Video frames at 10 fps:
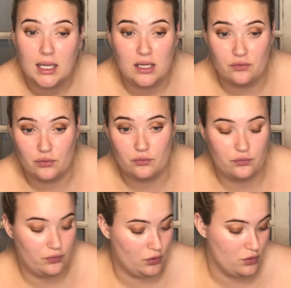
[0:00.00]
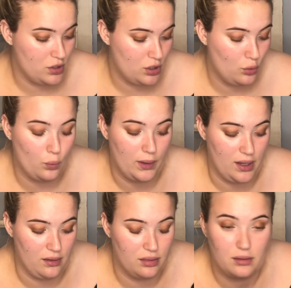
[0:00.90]
even further
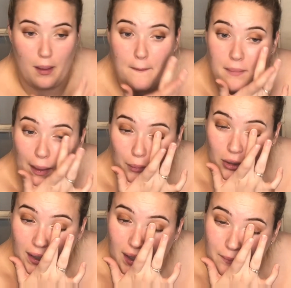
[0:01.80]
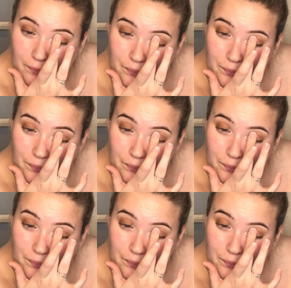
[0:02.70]
with memory.